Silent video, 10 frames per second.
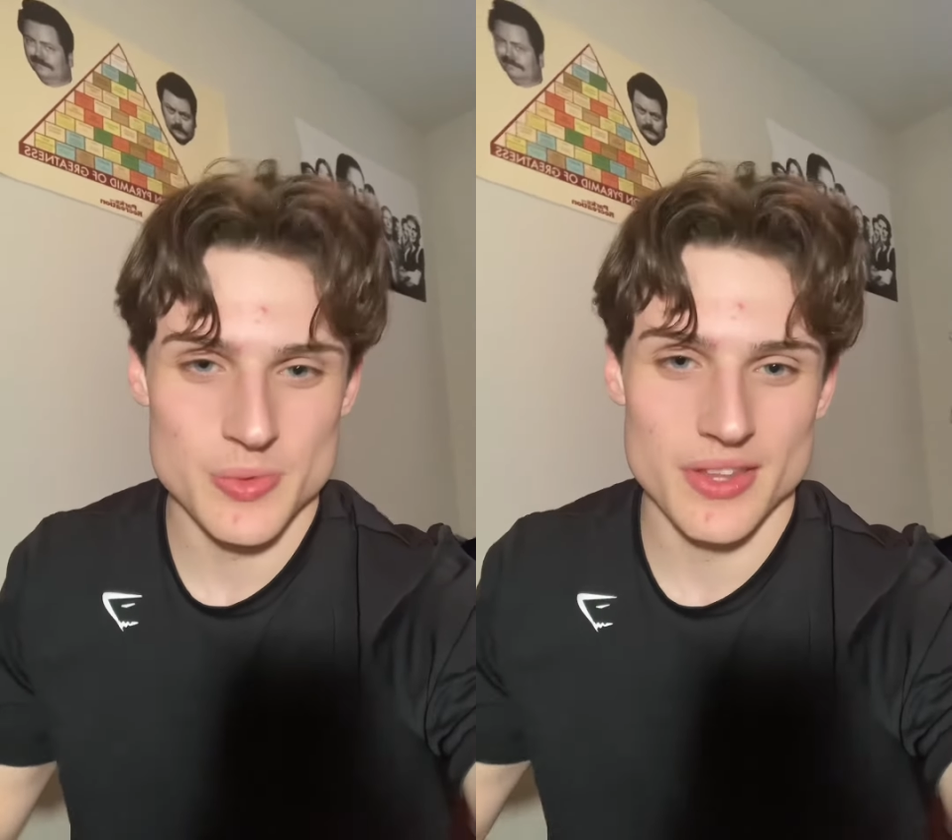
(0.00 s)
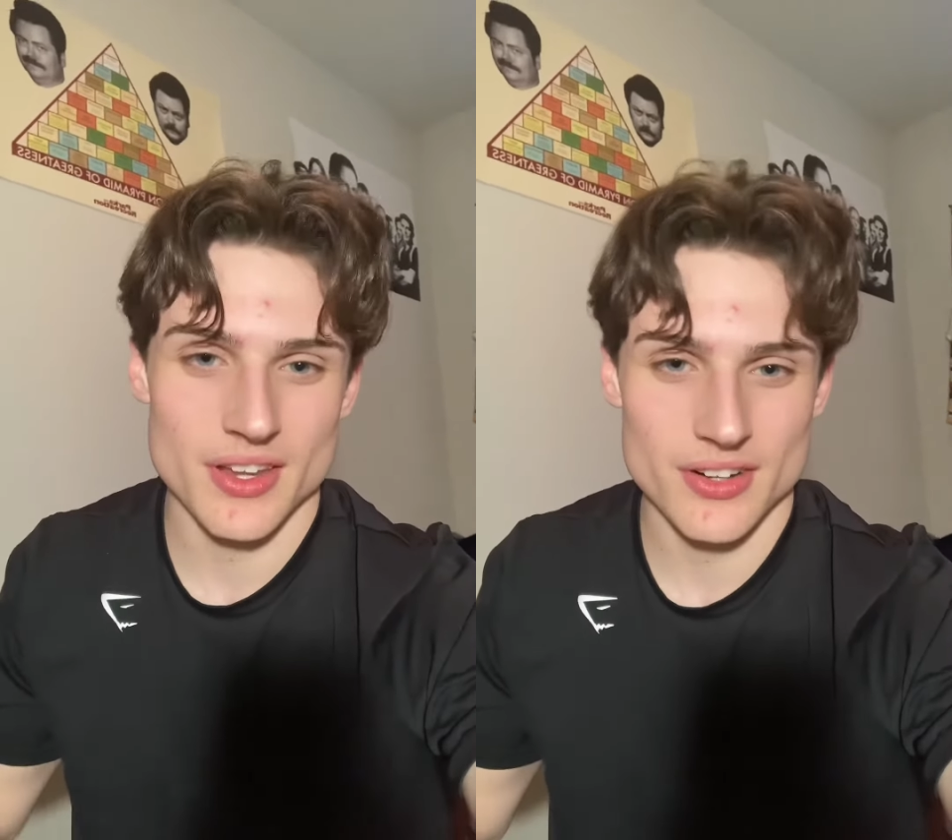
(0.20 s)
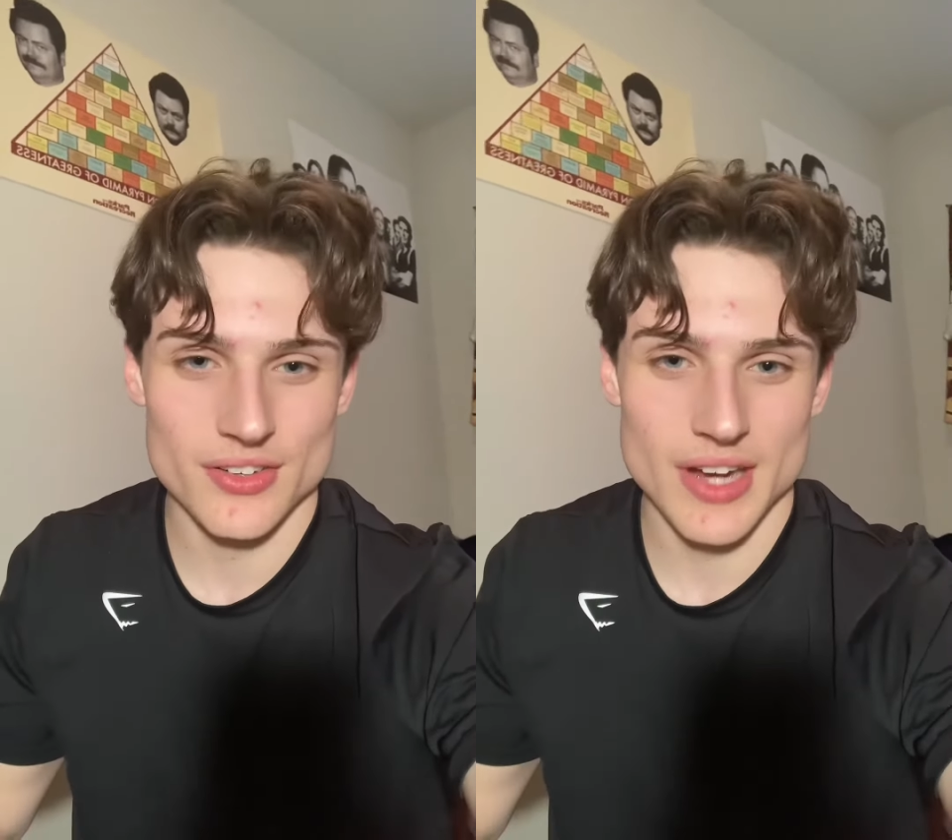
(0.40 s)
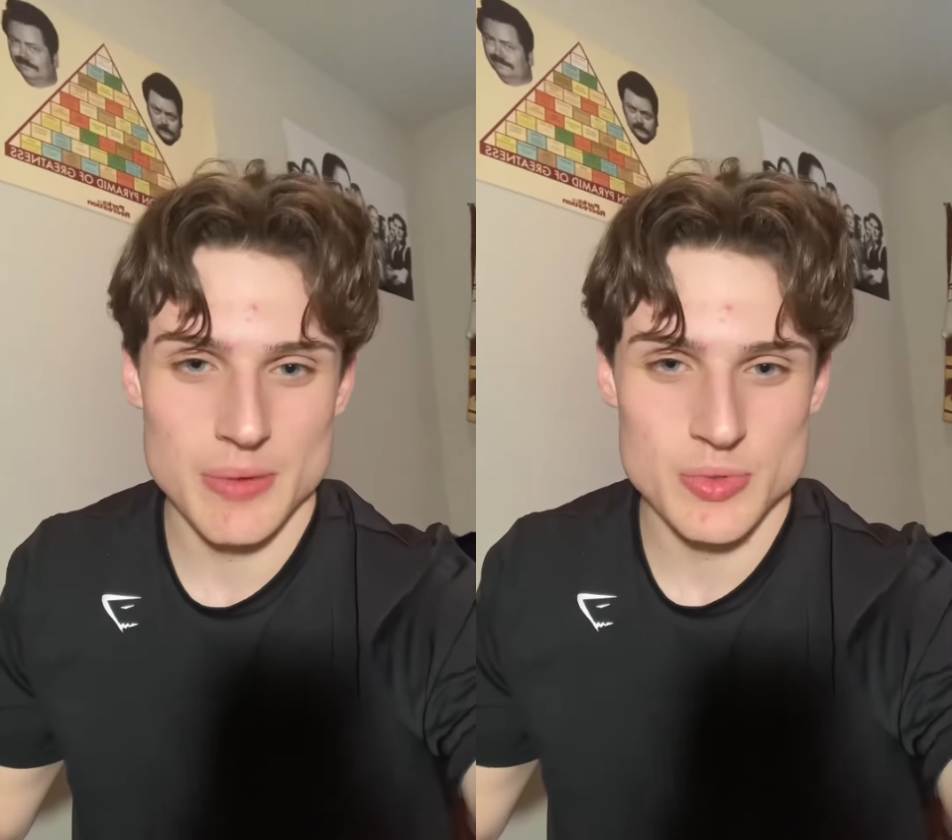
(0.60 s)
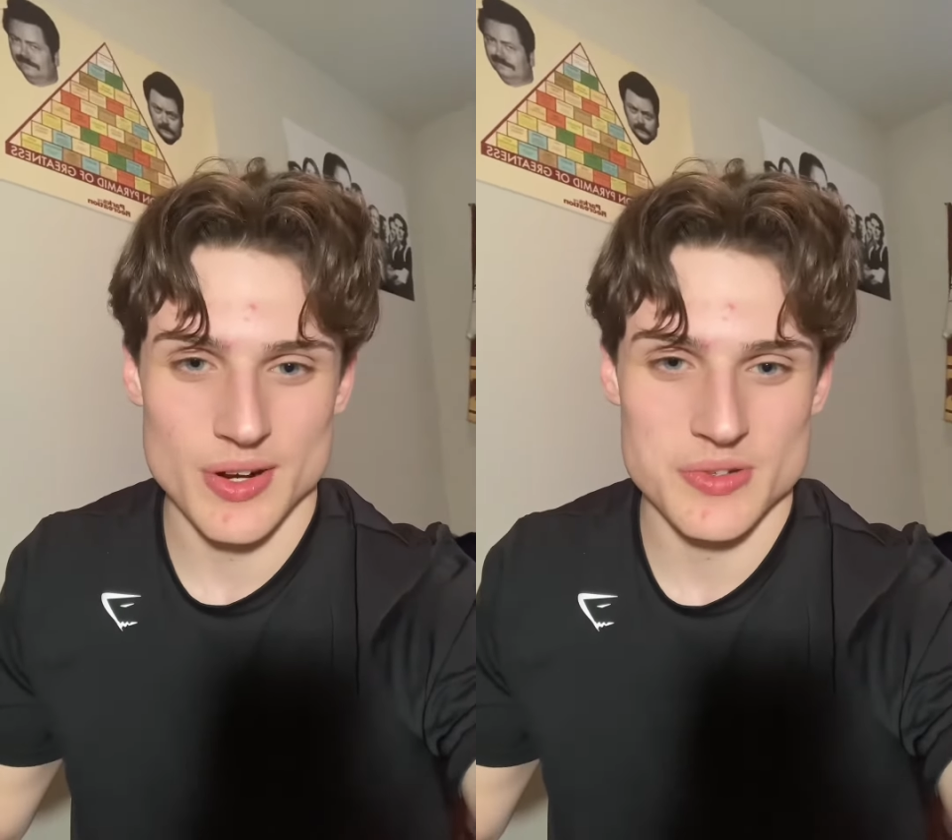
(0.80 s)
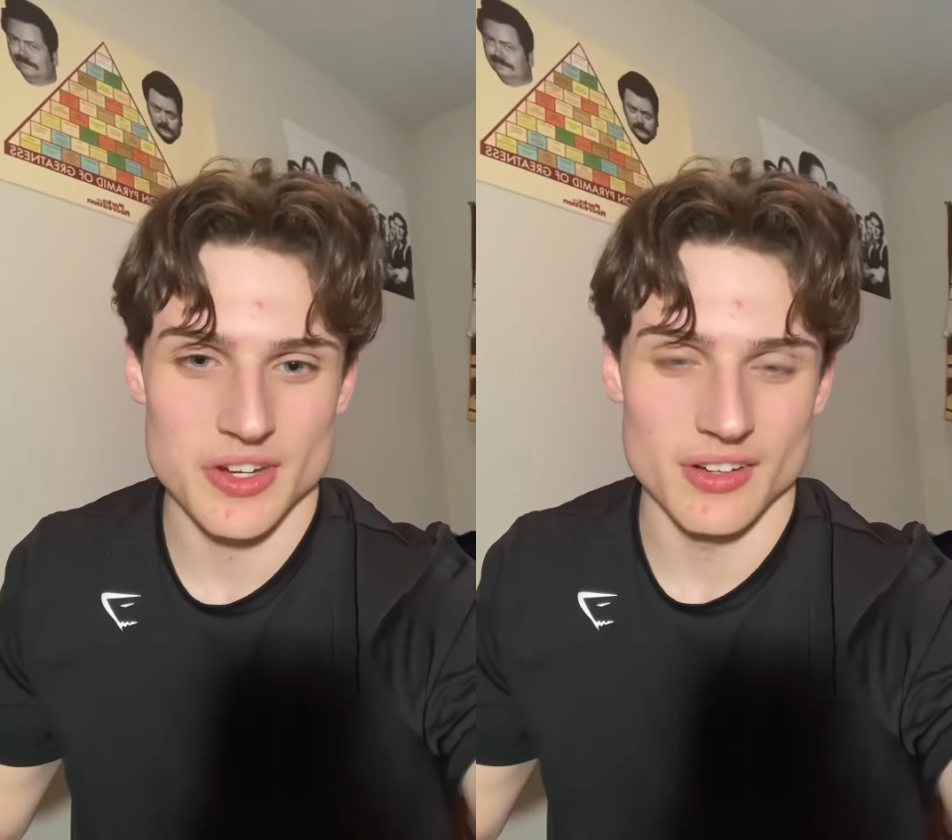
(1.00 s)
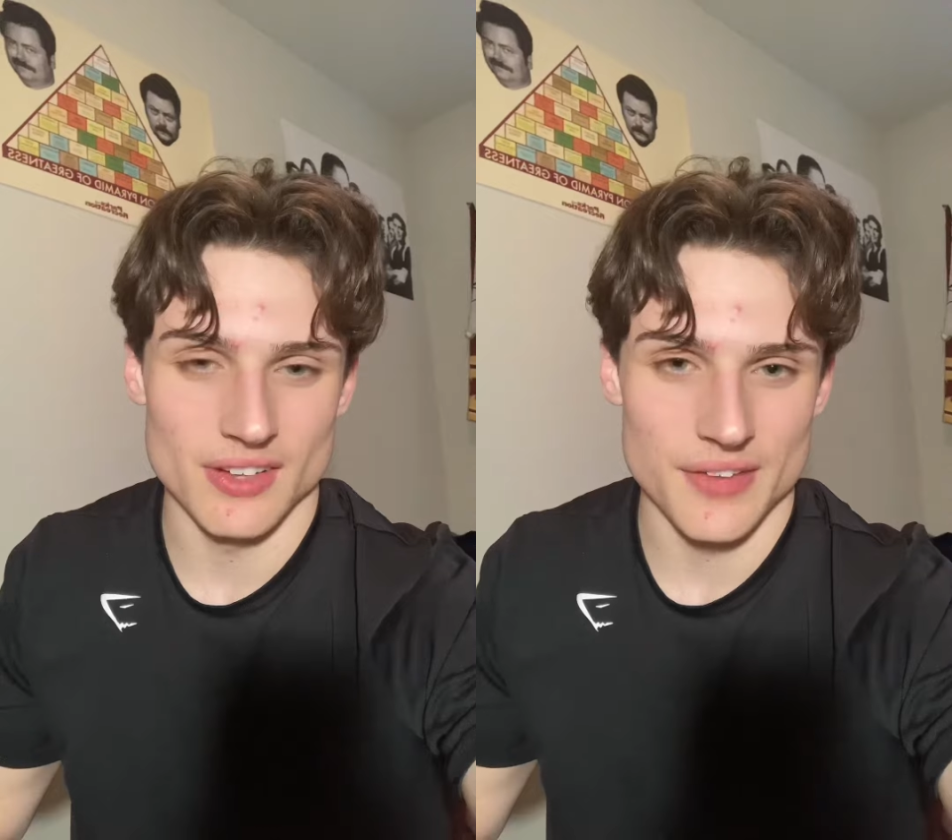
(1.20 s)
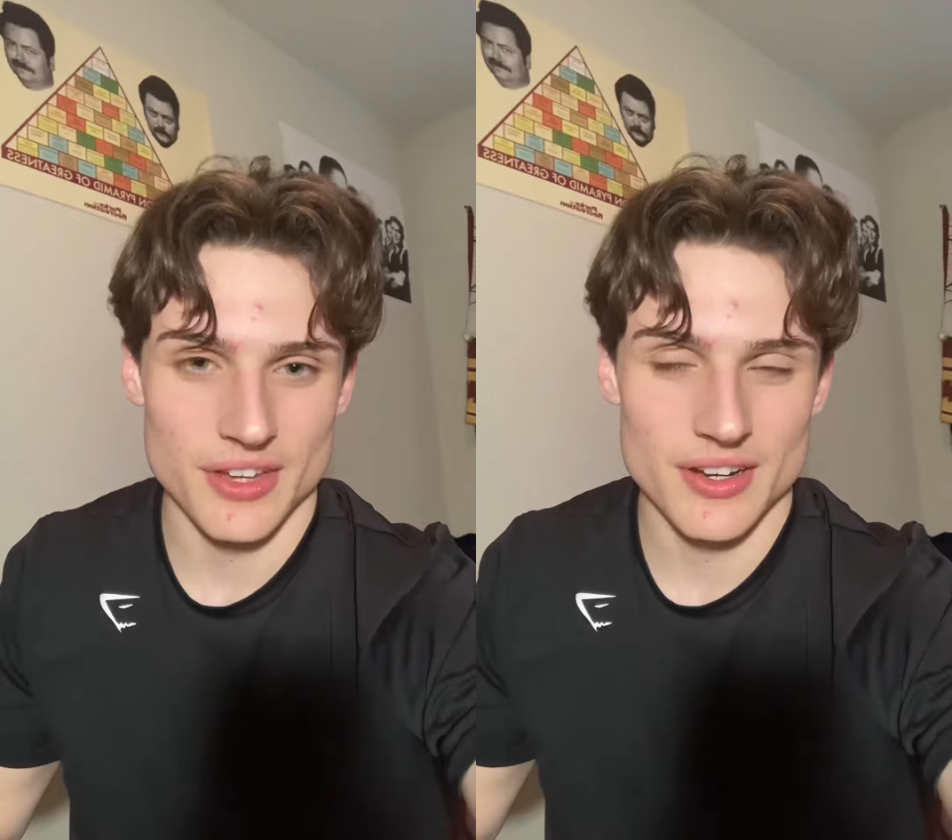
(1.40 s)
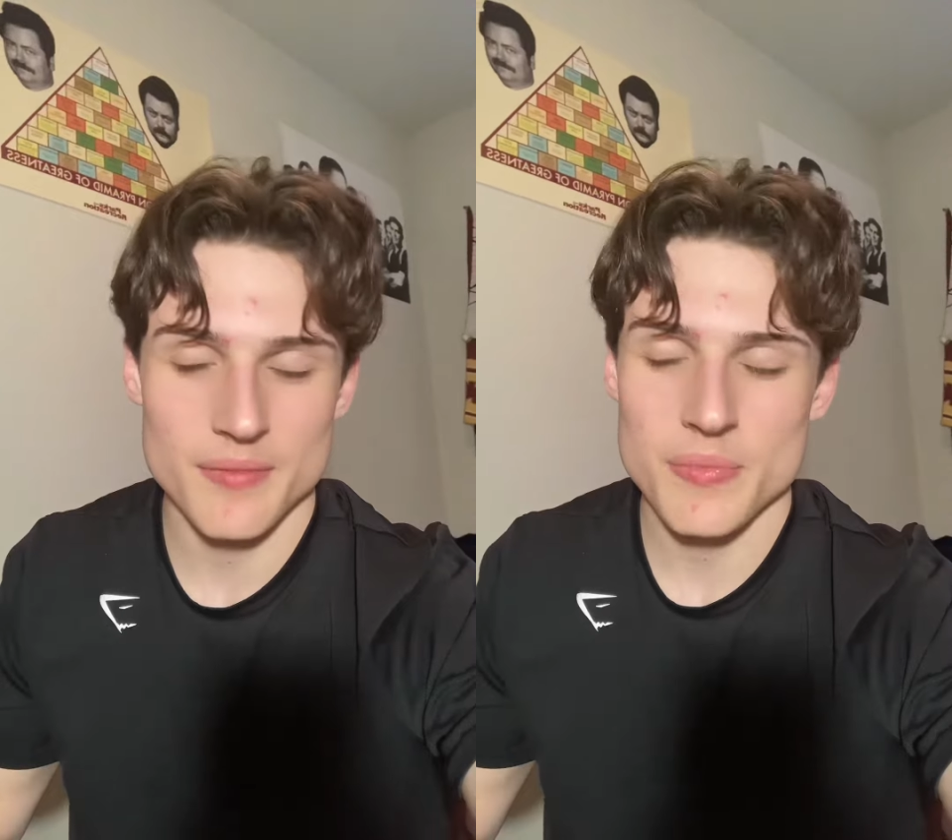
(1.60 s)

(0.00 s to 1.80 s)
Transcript: read the Hunger Games when I was like 11.